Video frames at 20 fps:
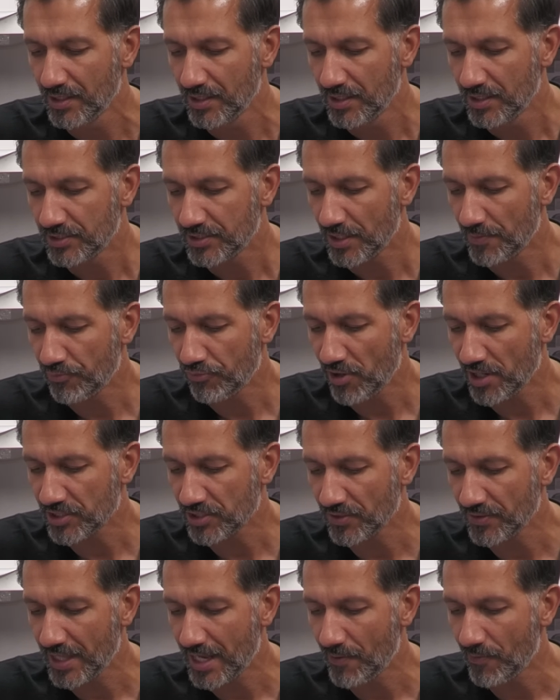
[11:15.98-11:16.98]
So
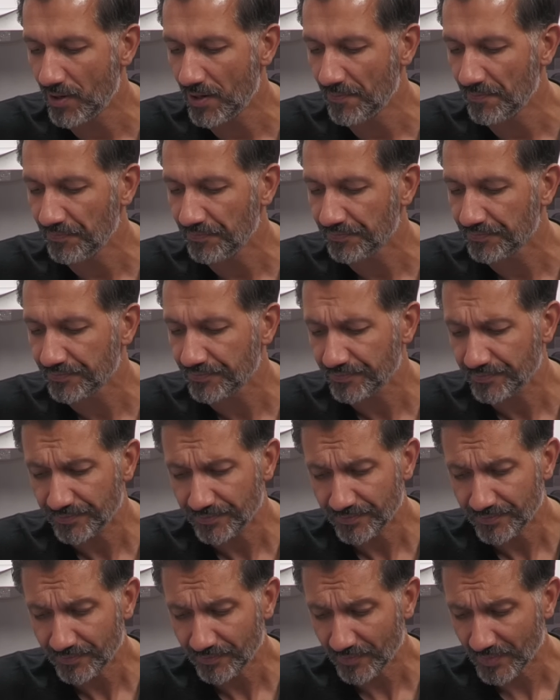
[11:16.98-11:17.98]
price on that one
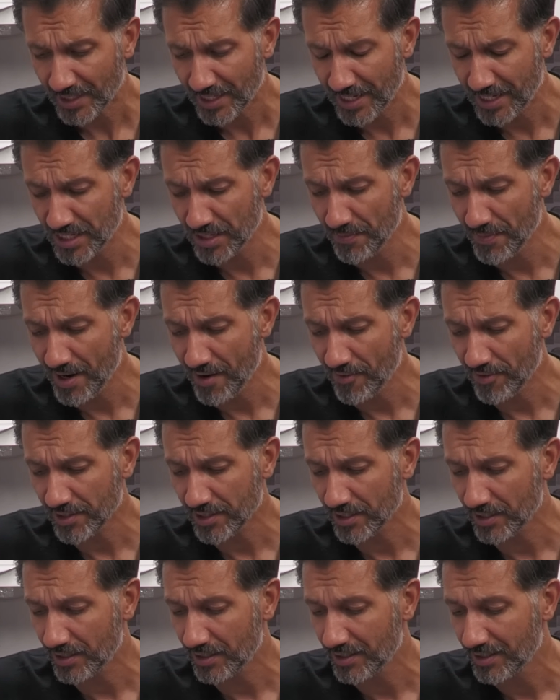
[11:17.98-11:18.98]
in
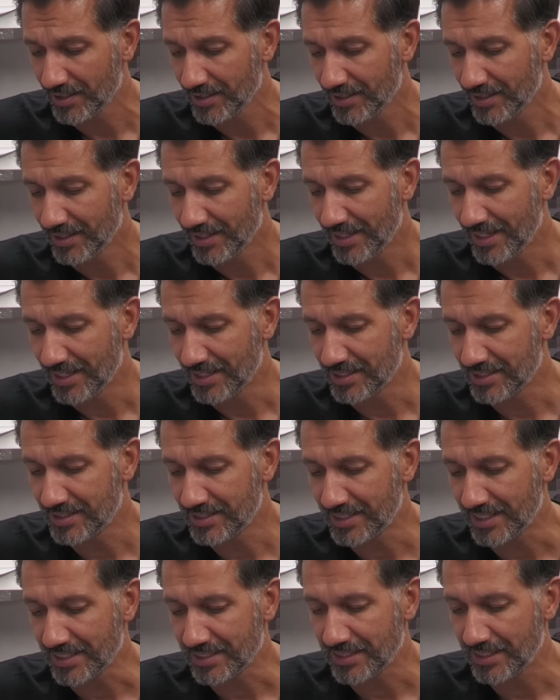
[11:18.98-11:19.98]
America is
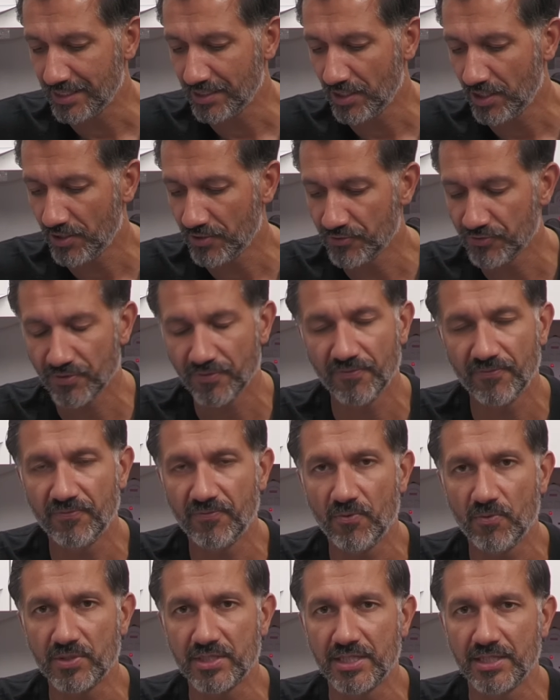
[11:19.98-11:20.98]

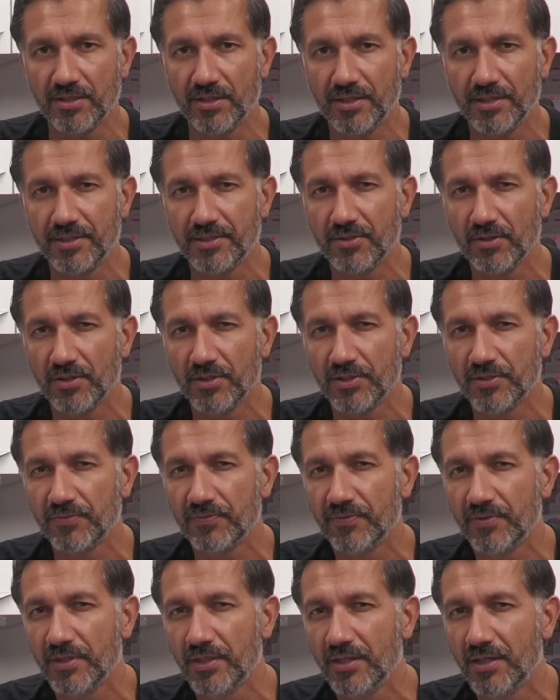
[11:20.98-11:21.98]
$1,649
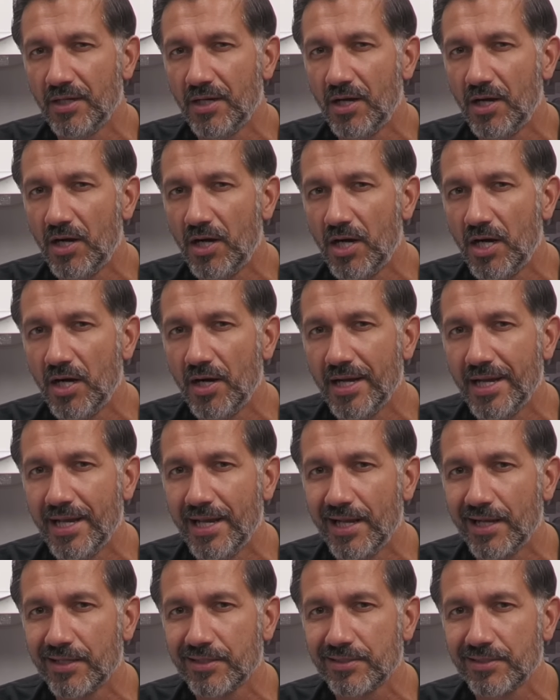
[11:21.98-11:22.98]
for the
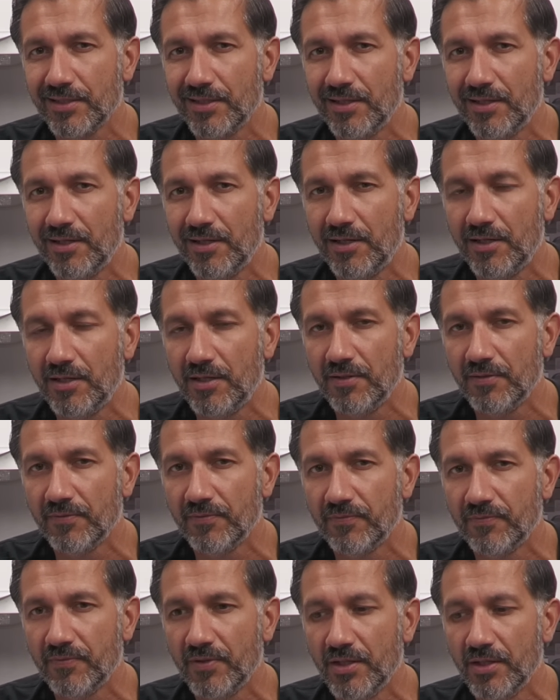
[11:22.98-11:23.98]
RXR
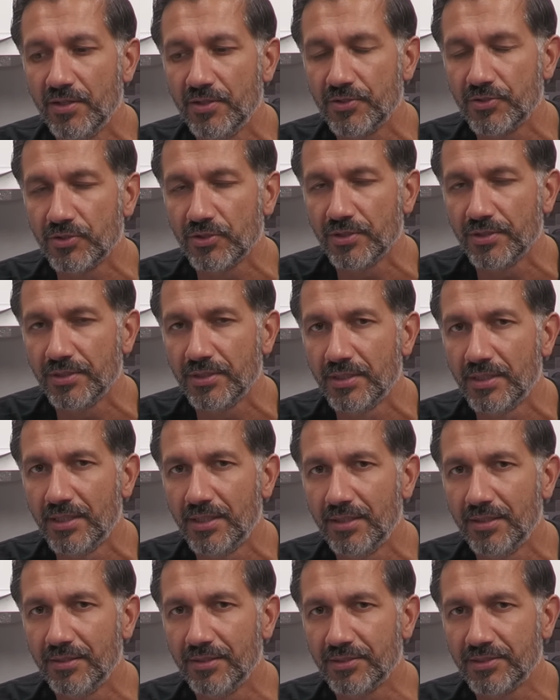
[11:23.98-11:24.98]
version.
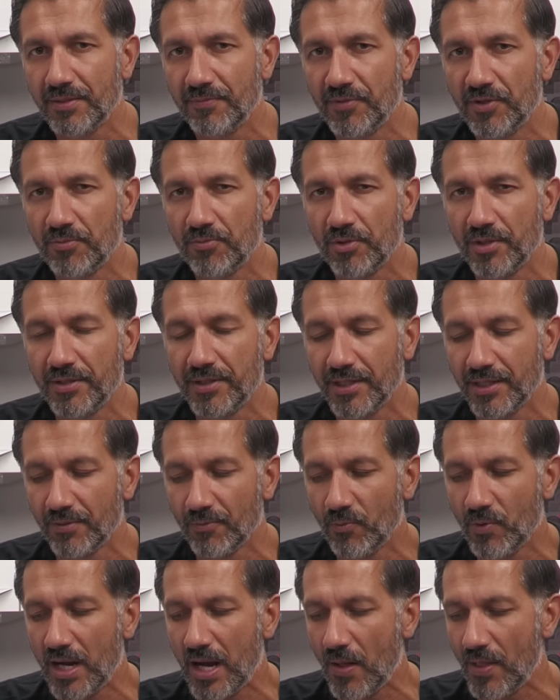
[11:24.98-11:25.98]
And some of you are probably
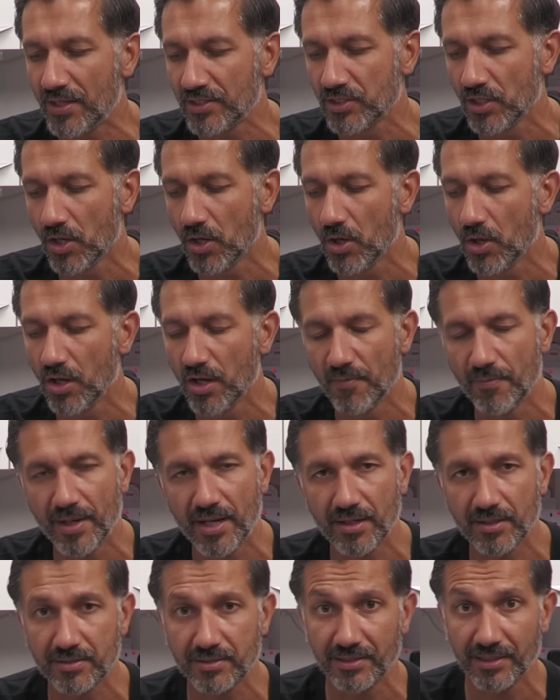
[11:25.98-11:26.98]
thinking, wow, that's a lot of
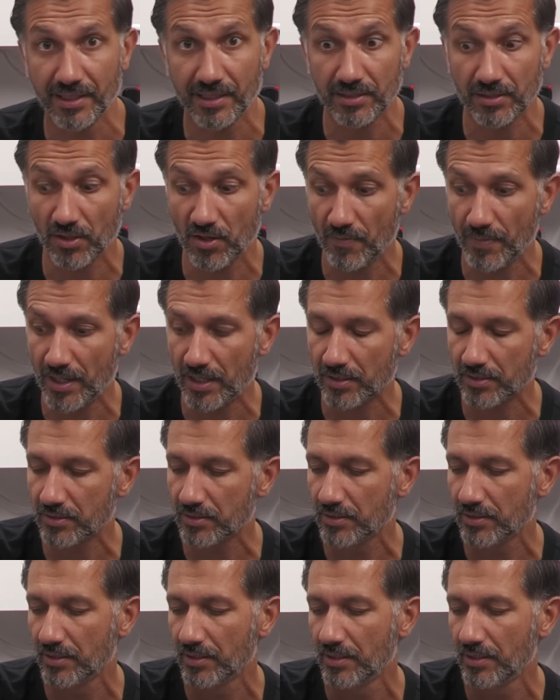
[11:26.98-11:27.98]
bucks, and it is a lot of
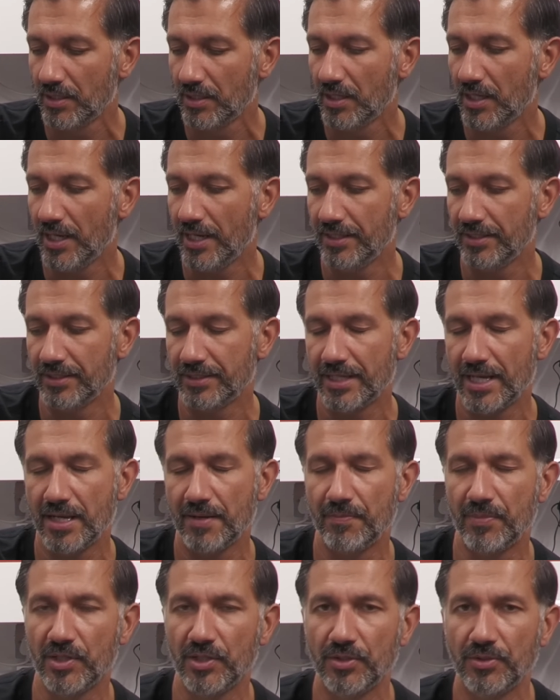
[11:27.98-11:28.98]
bucks in the day,
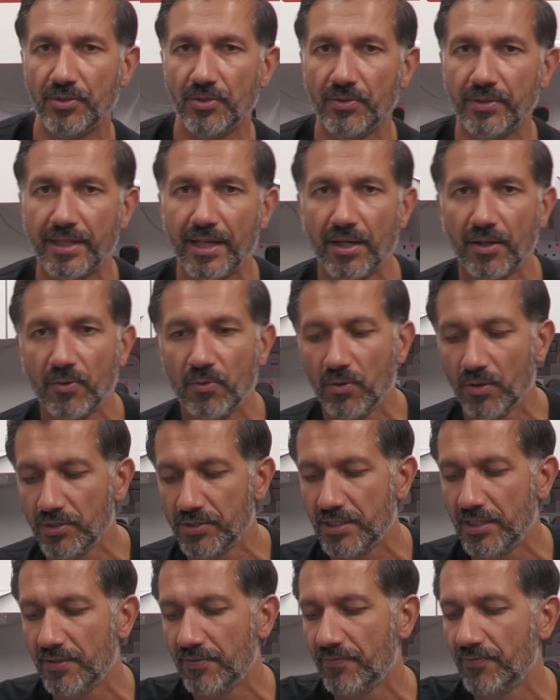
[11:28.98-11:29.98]
but you do get
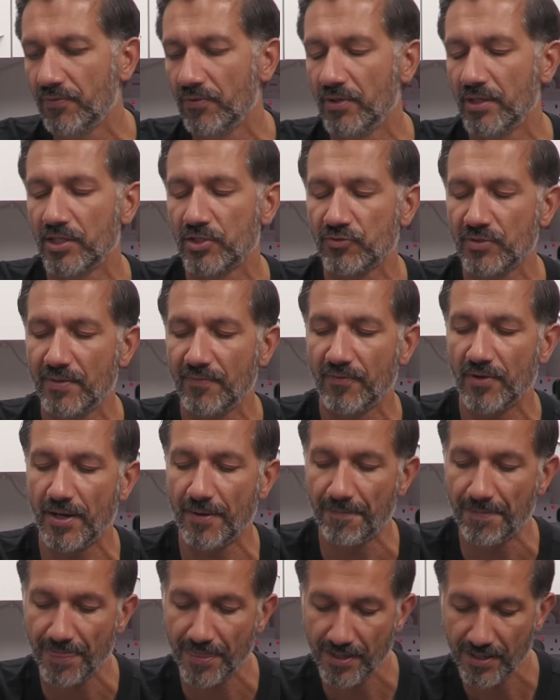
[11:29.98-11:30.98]
quality for extreme
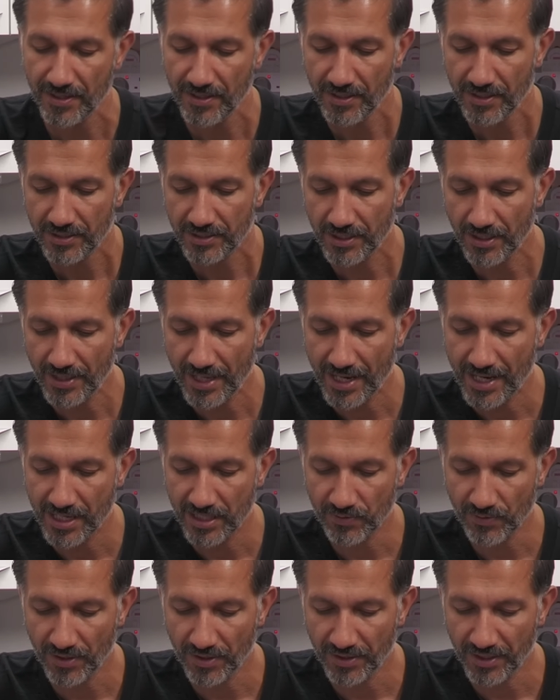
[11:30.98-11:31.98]
flight. So that
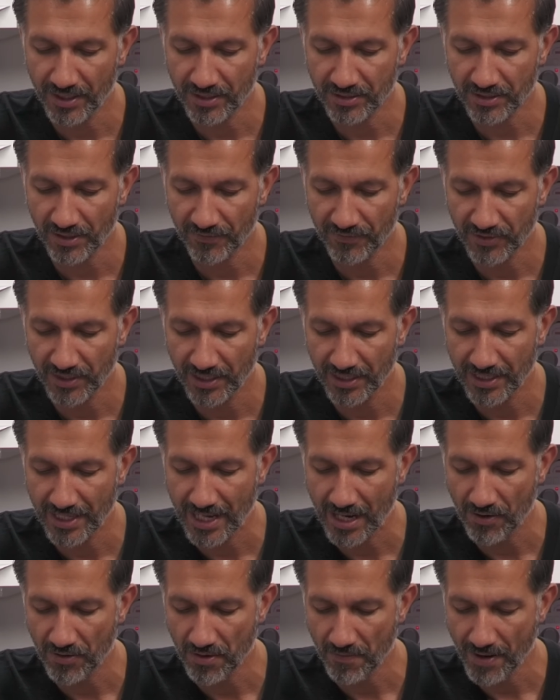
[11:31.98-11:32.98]
is one of the things I've seen
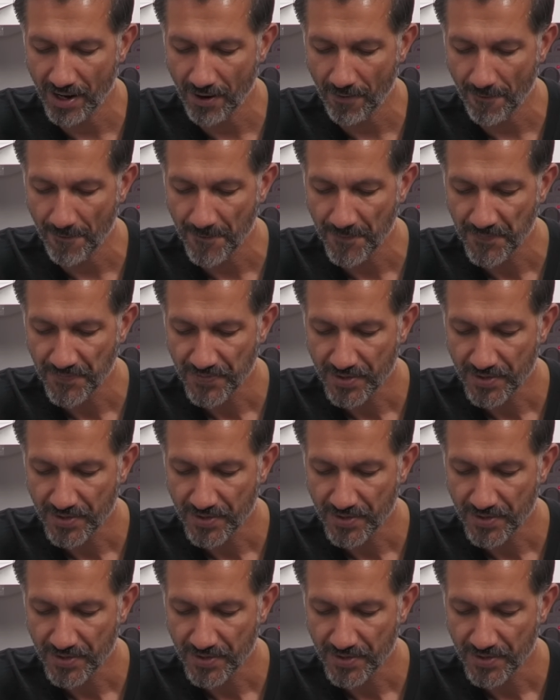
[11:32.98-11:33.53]
out and about.